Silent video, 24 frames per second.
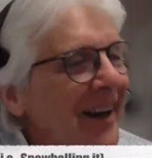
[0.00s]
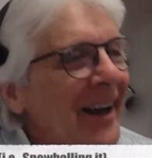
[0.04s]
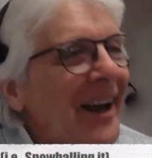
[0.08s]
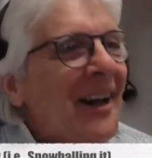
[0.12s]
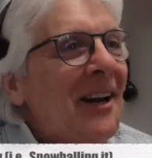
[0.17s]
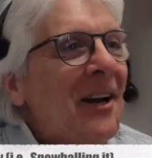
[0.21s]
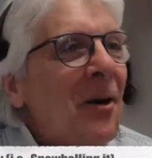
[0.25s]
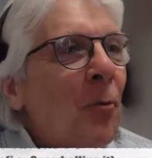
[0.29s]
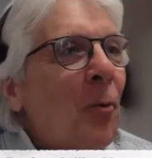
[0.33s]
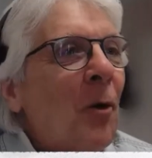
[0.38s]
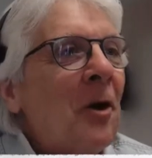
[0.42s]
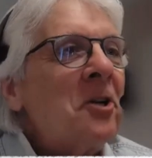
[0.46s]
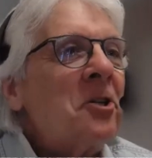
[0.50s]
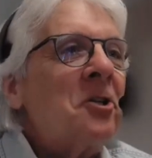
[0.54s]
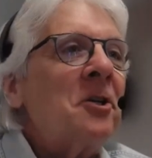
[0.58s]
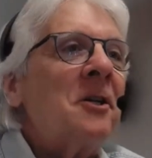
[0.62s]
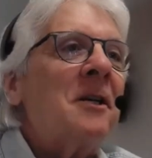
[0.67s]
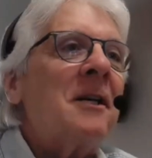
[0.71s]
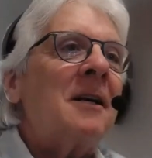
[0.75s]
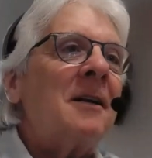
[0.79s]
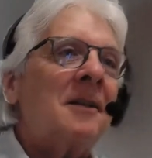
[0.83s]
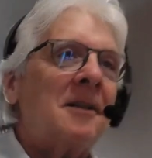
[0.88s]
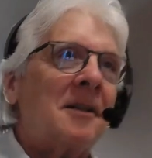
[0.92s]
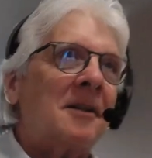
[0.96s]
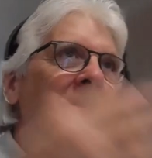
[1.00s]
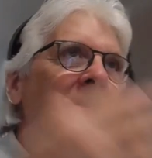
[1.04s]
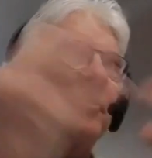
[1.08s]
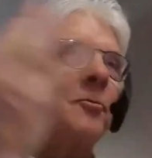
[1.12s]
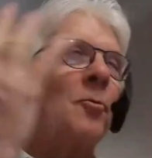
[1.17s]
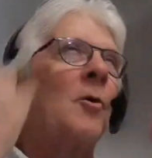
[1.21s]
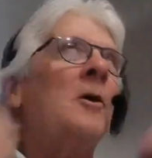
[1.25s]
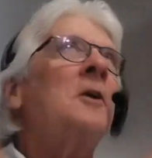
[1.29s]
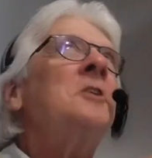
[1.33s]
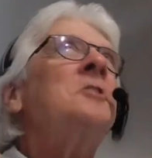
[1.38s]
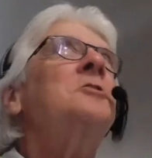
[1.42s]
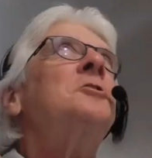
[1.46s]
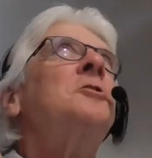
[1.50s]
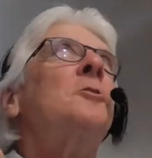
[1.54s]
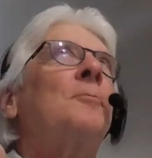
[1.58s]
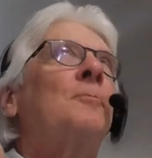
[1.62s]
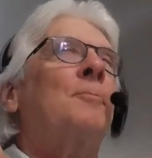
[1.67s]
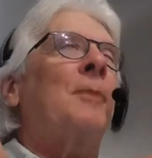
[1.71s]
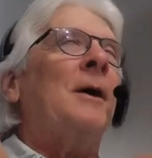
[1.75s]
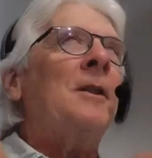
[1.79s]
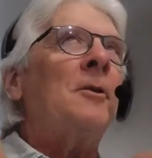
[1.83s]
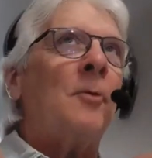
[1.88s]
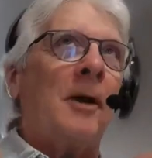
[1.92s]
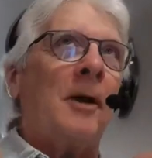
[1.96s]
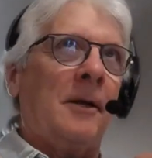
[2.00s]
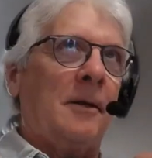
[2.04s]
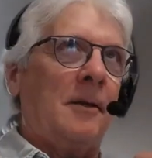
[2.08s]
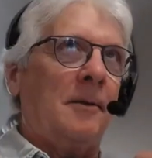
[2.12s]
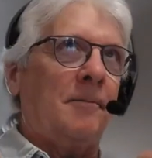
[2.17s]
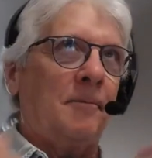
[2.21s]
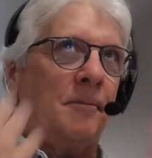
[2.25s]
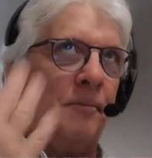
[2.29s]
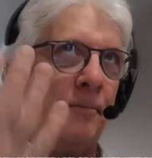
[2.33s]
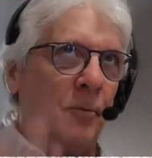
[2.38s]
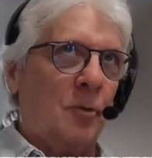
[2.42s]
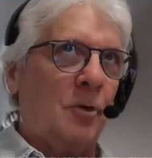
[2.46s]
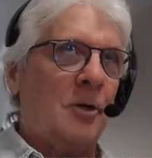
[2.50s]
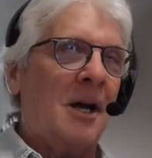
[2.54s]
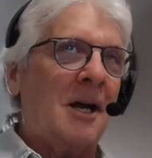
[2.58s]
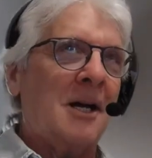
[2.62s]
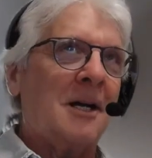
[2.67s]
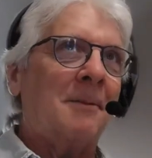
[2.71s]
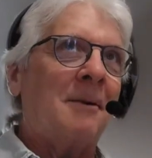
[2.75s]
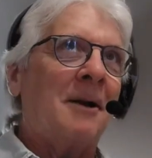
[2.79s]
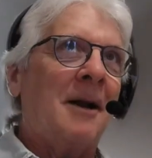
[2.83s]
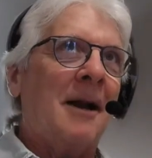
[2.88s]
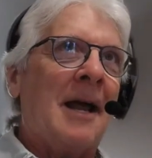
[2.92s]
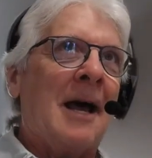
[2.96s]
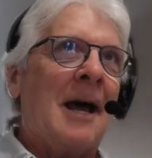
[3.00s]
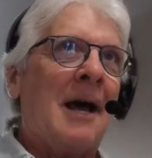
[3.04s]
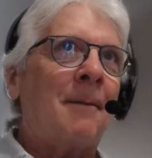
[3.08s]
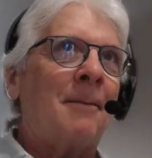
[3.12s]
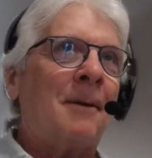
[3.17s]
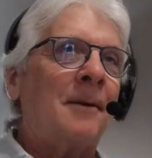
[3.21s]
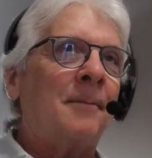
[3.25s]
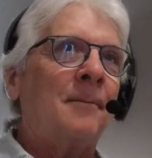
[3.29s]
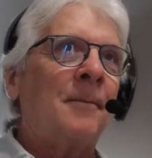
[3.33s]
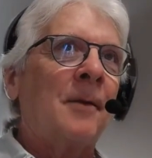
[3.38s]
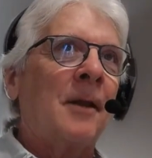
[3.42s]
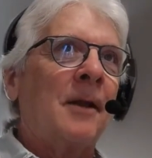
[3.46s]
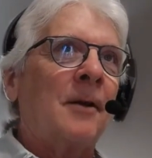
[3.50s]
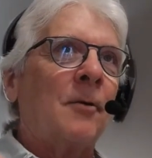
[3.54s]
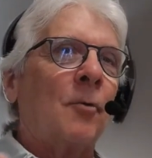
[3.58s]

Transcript: And then by the way, we talked about habit.